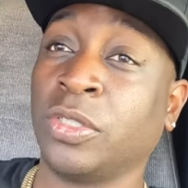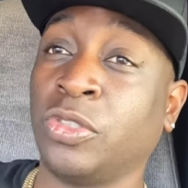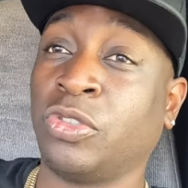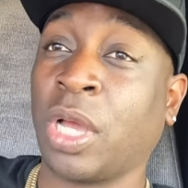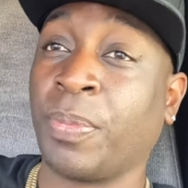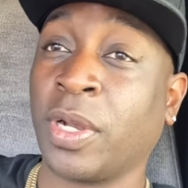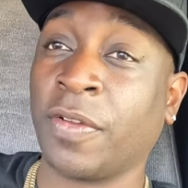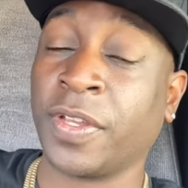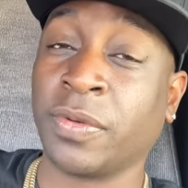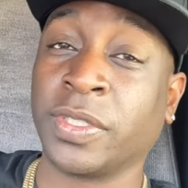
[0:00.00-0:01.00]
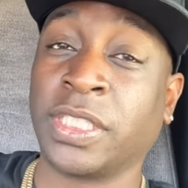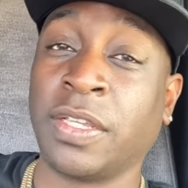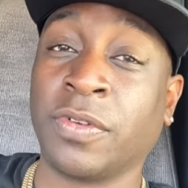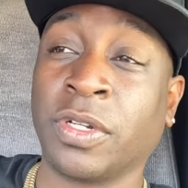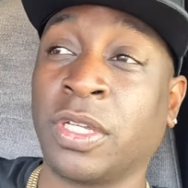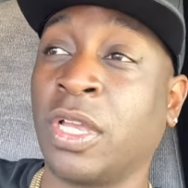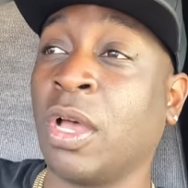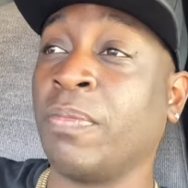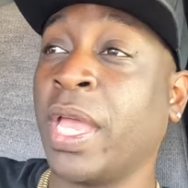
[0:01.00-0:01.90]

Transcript: drop it off at the receiver, come